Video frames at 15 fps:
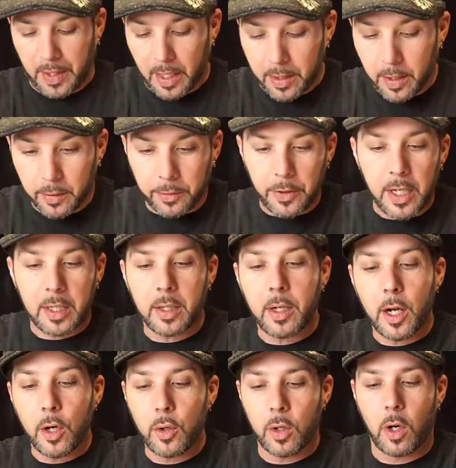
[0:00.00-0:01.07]
Another thing to
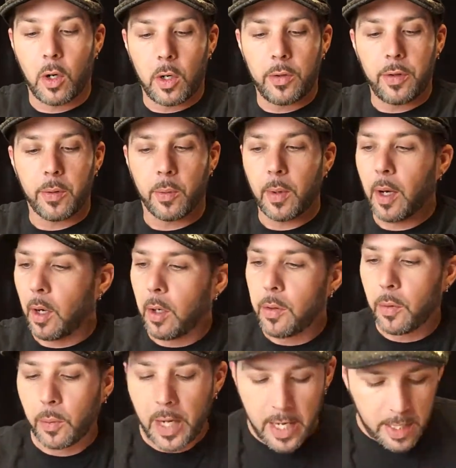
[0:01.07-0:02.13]
note on
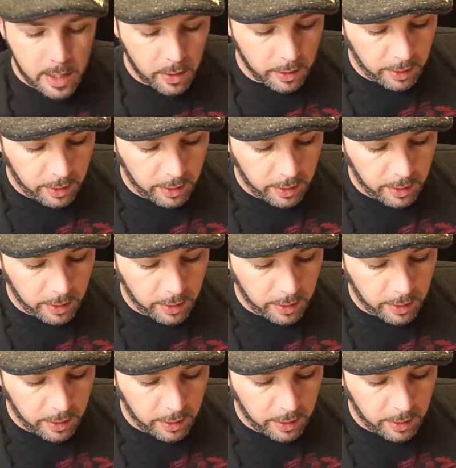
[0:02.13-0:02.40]
the radio